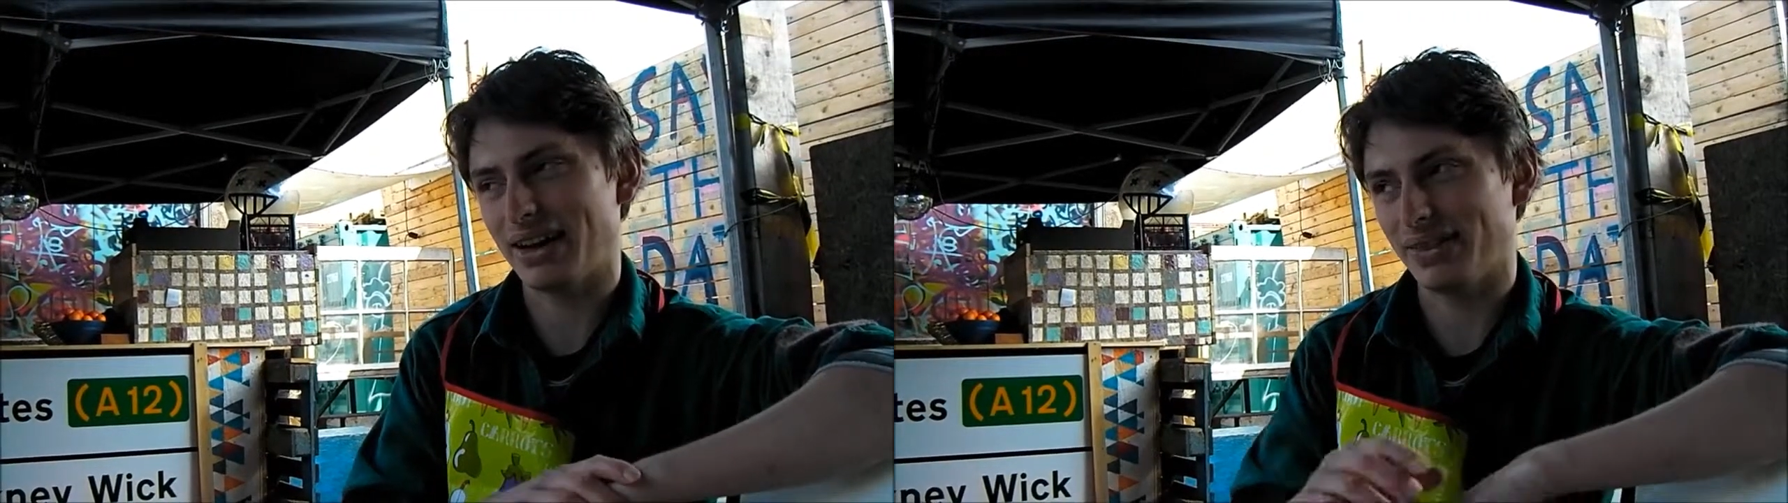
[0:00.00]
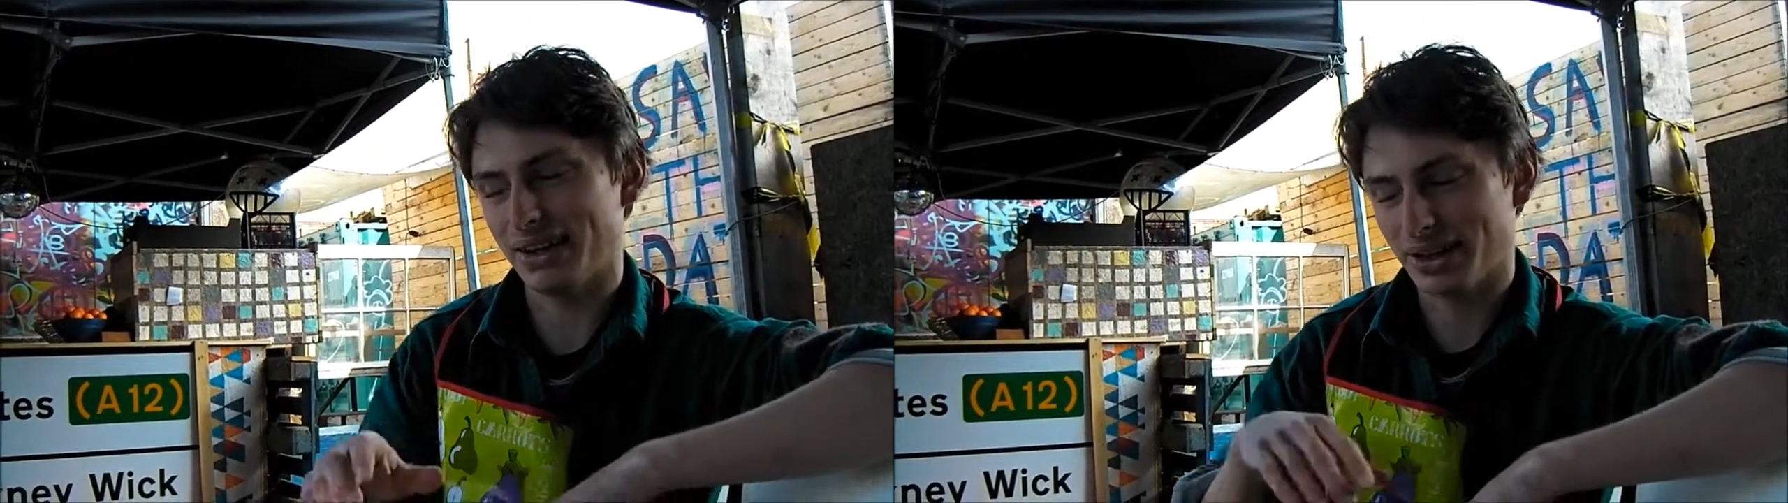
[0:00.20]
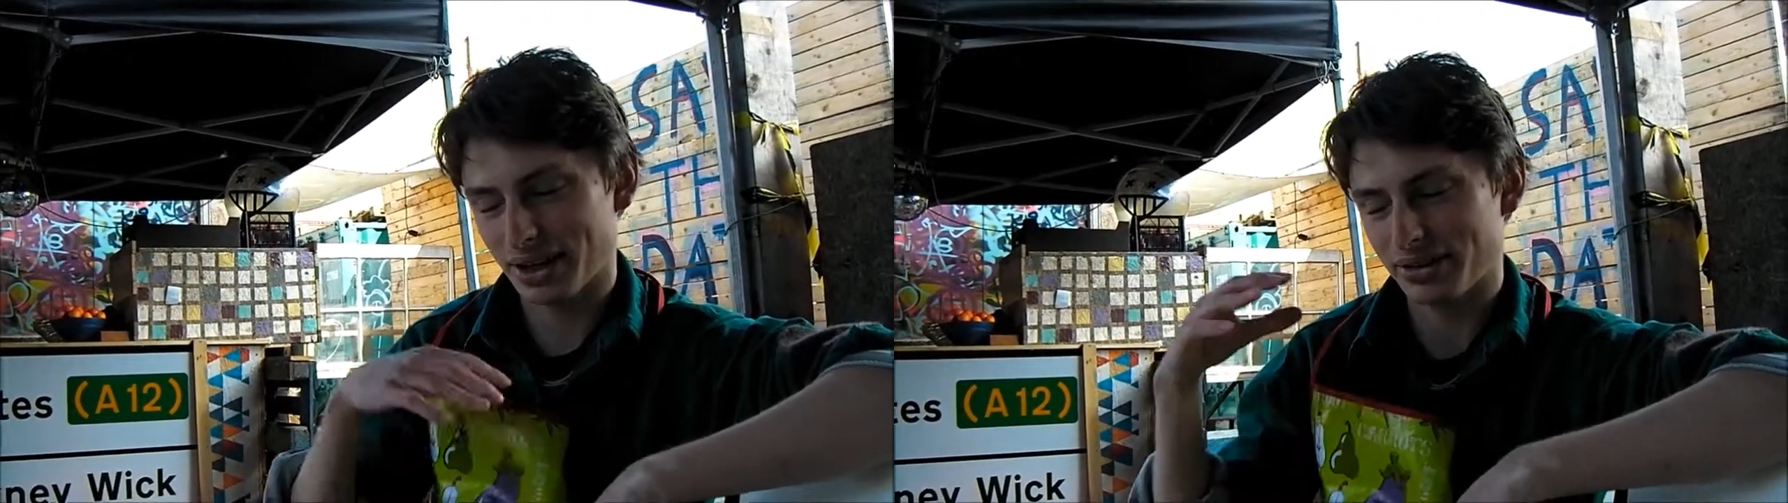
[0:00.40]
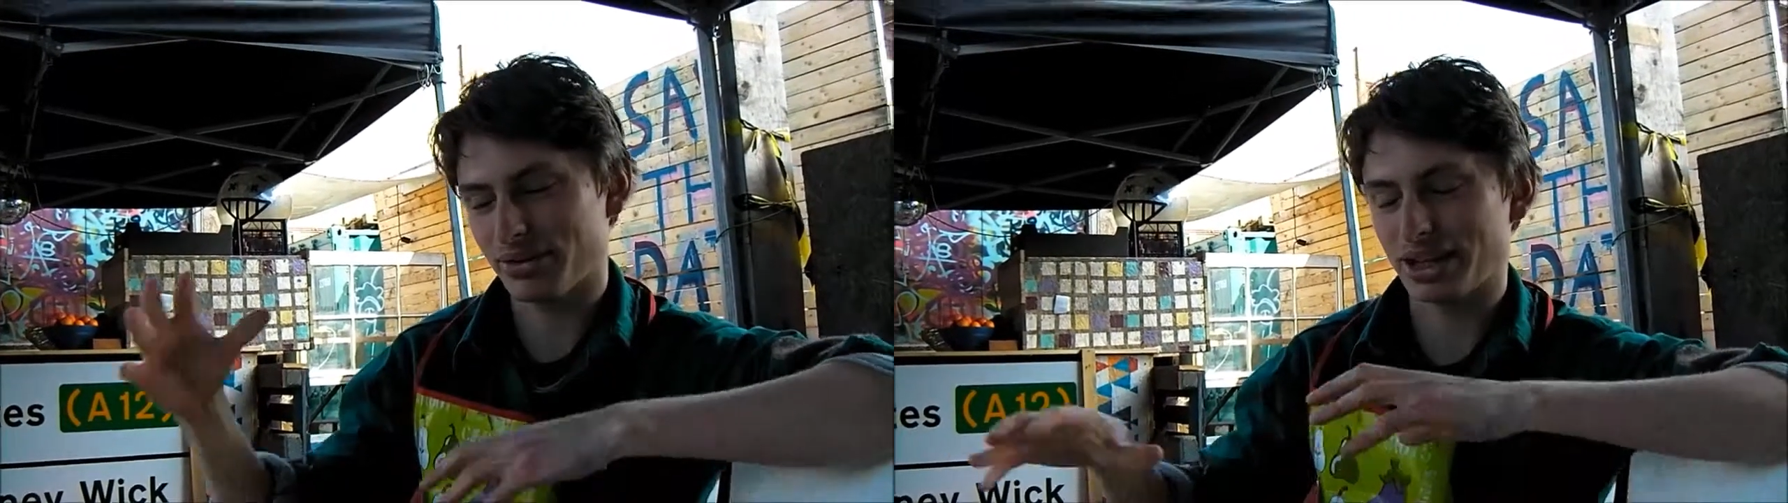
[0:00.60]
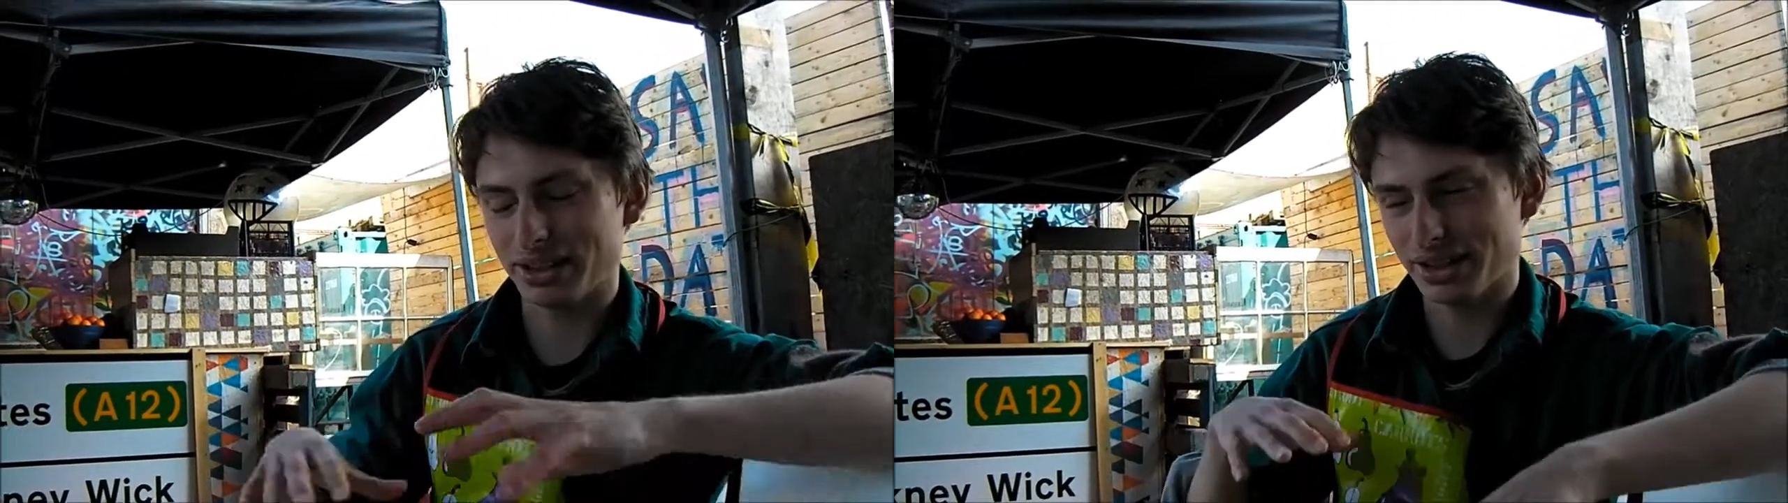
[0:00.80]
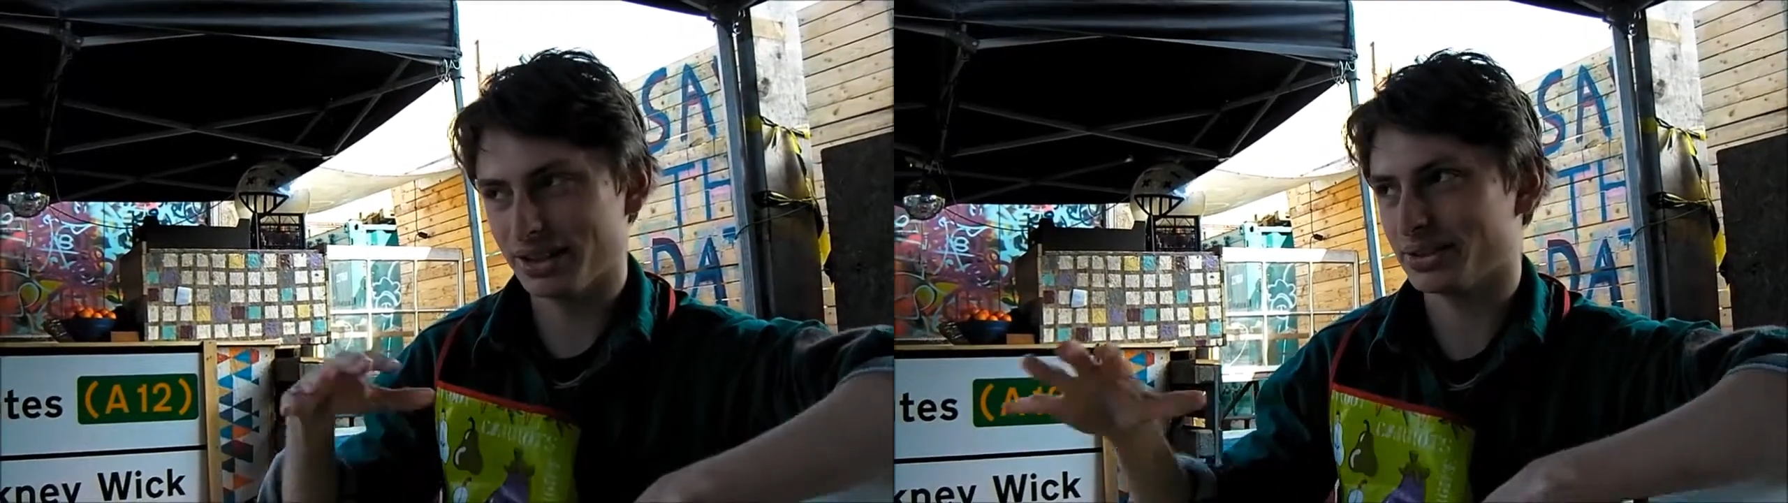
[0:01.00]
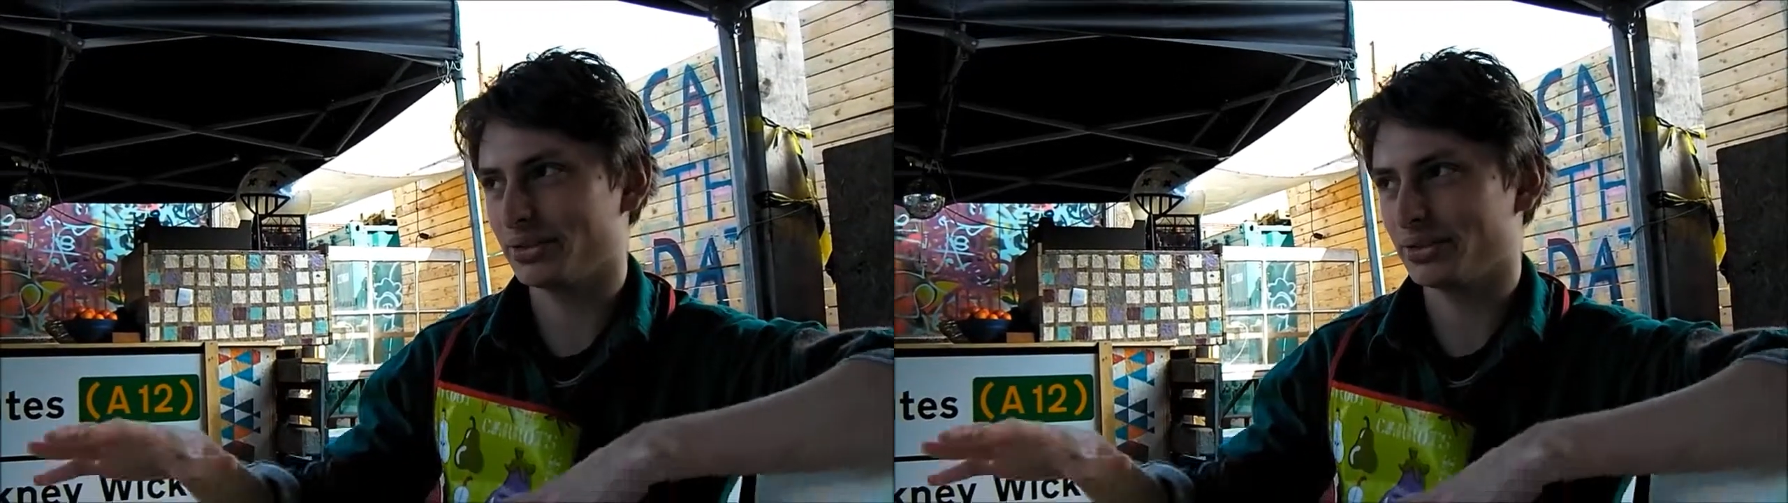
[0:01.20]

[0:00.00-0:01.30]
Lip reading: To have like the kind of regulars